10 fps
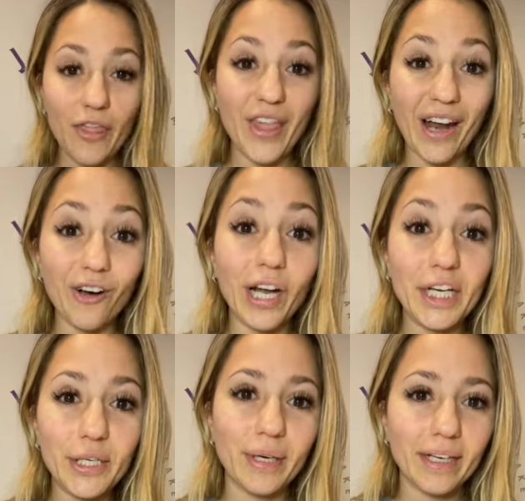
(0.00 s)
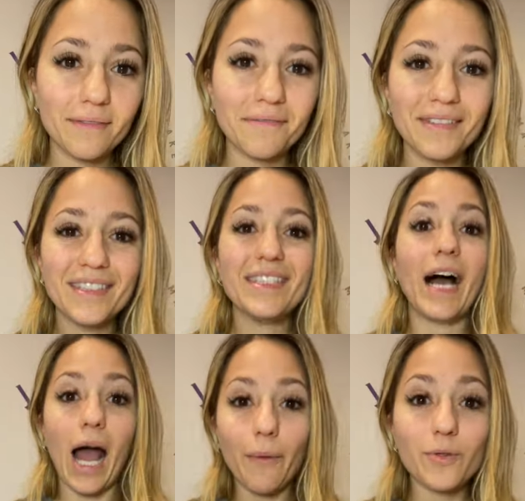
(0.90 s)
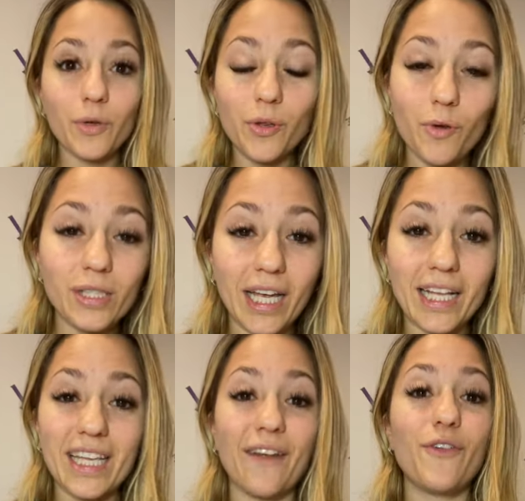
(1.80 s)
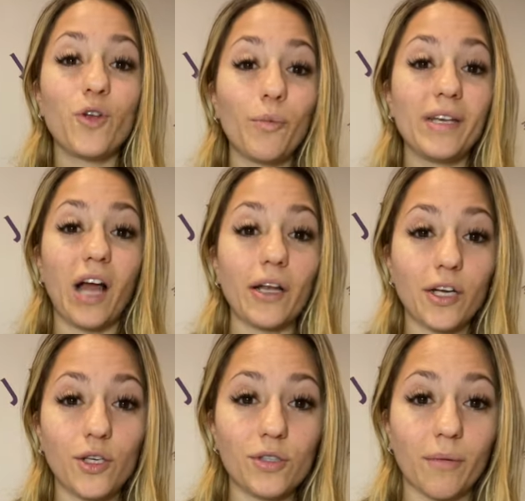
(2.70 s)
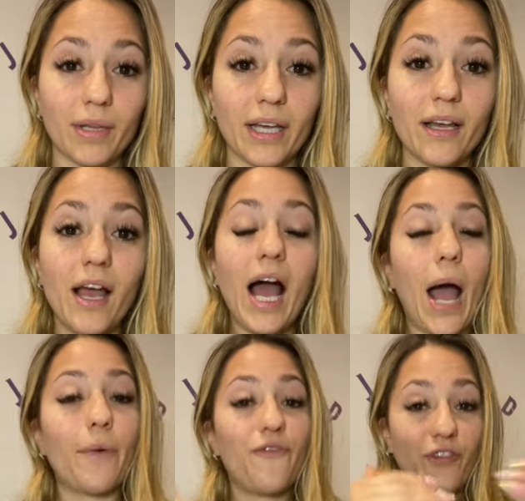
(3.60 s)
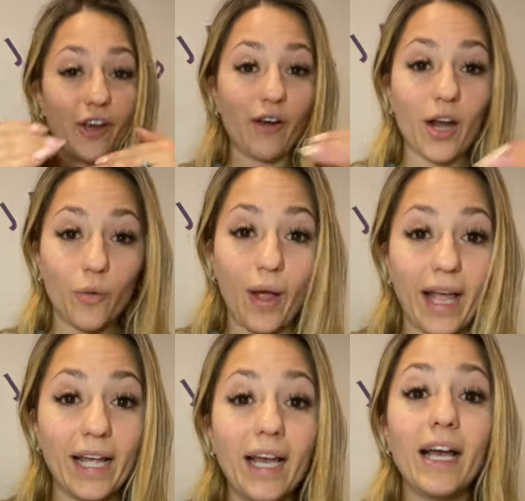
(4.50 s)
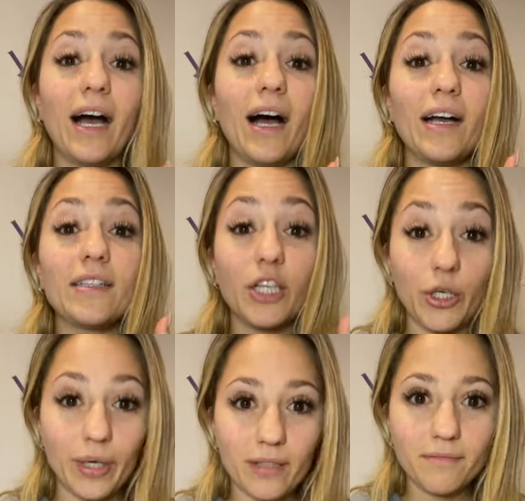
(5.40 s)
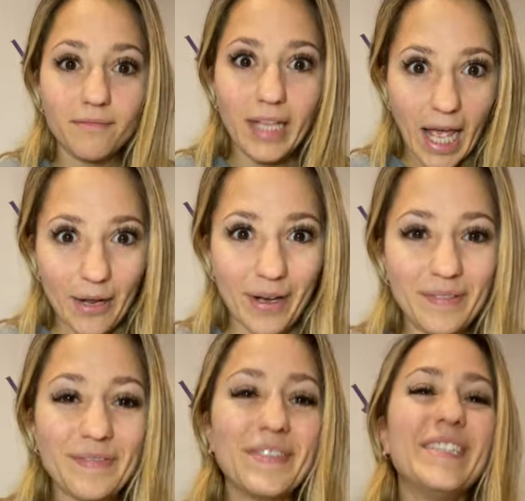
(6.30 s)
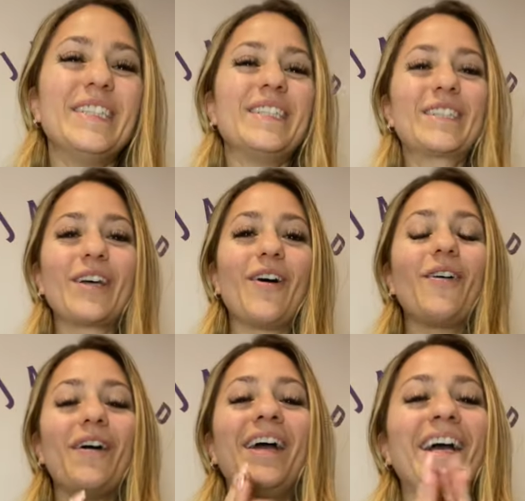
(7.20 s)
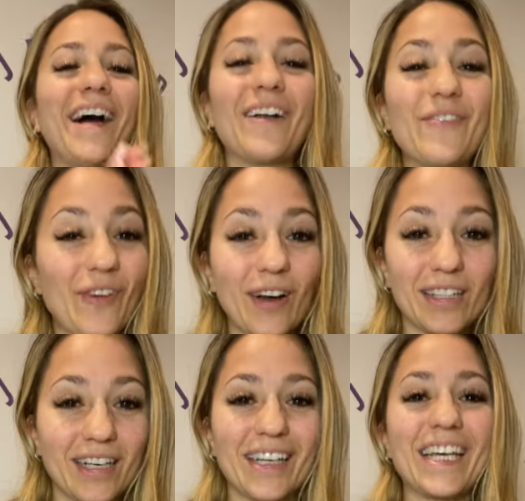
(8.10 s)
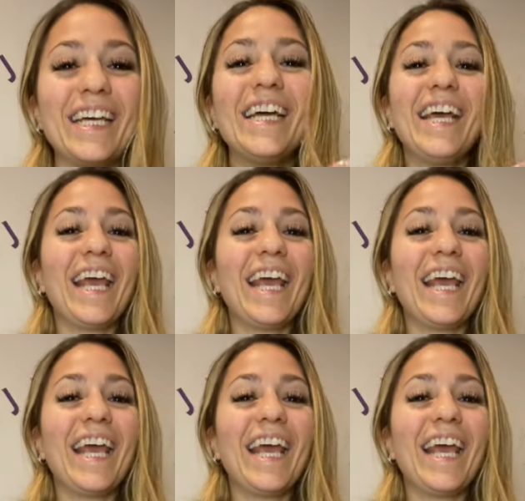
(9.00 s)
They're going to do it. I was one of those kids that if you told me not to do something, I would figure out a way to do it. Anyway, so unfortunately,